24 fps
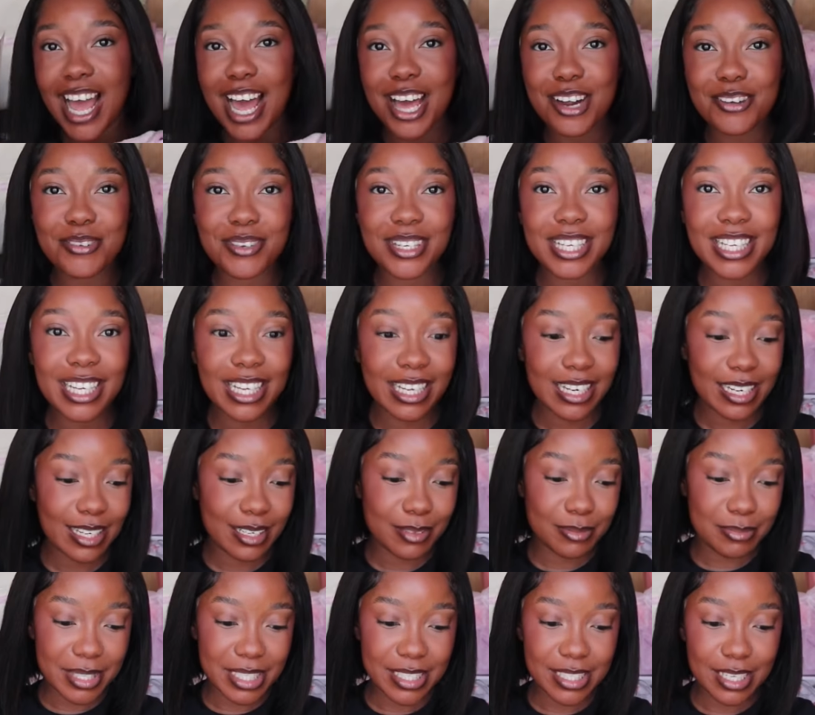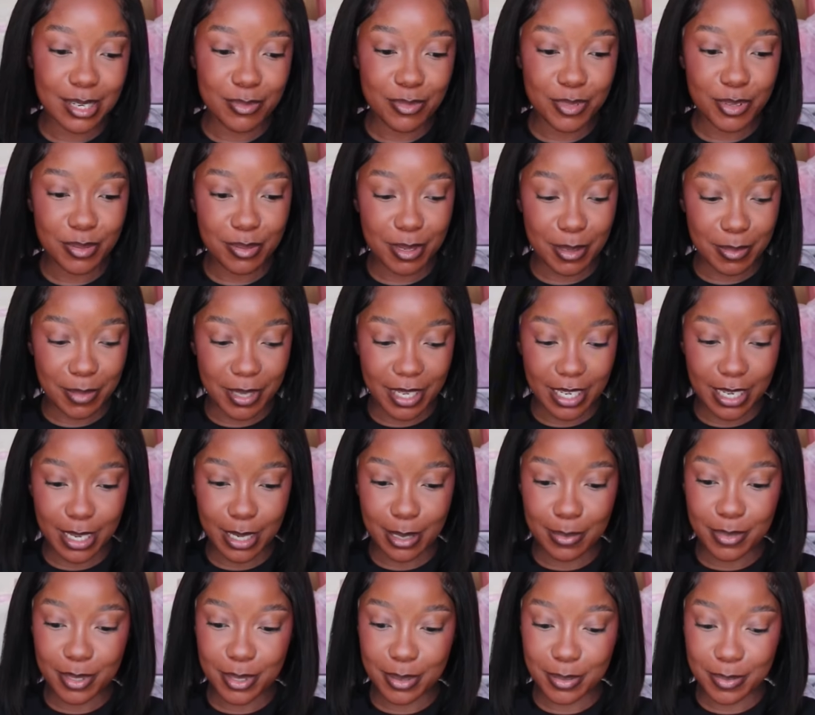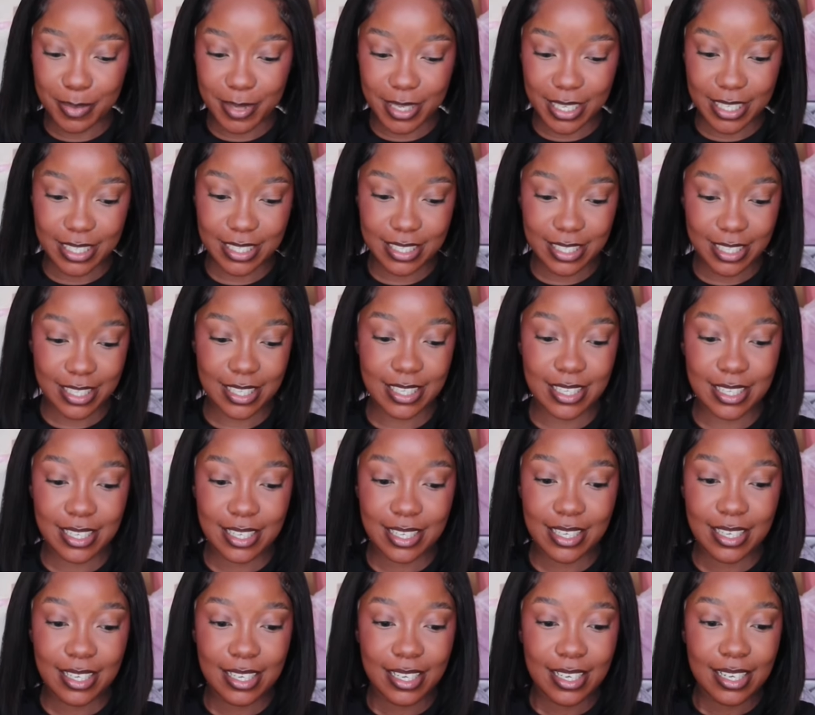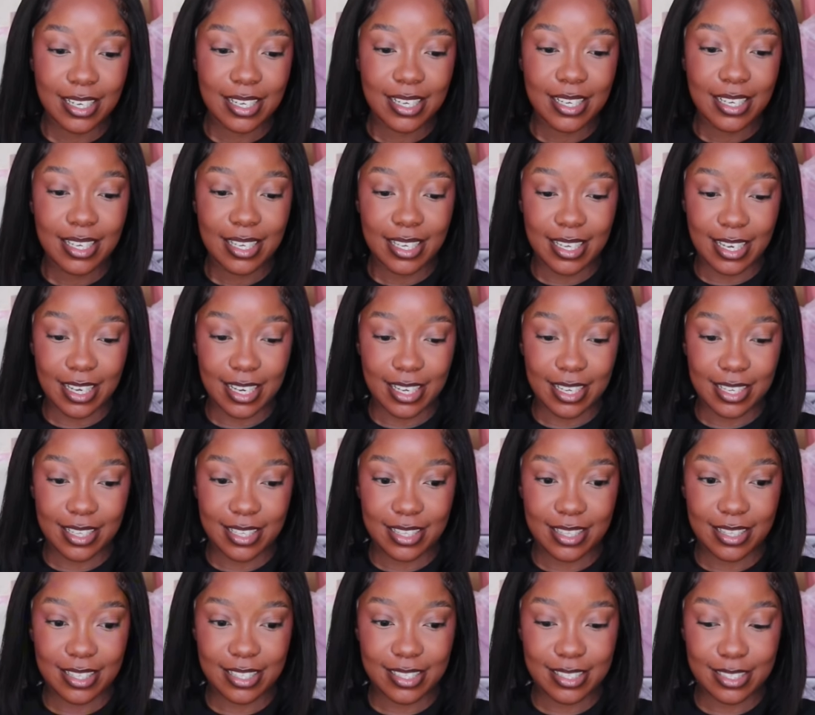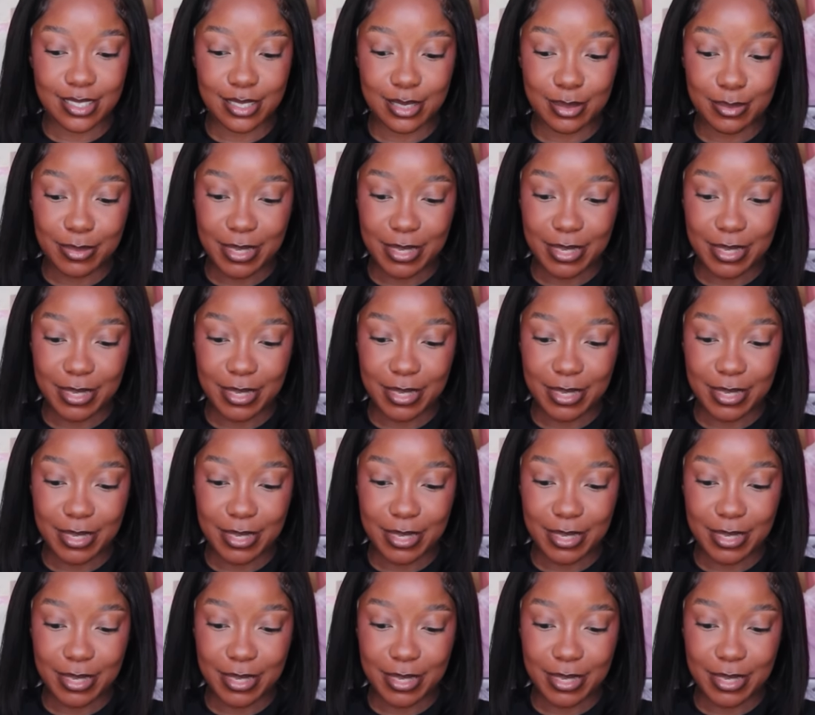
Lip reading: I don't want to get it messed up with my makeup, but yeah, this is the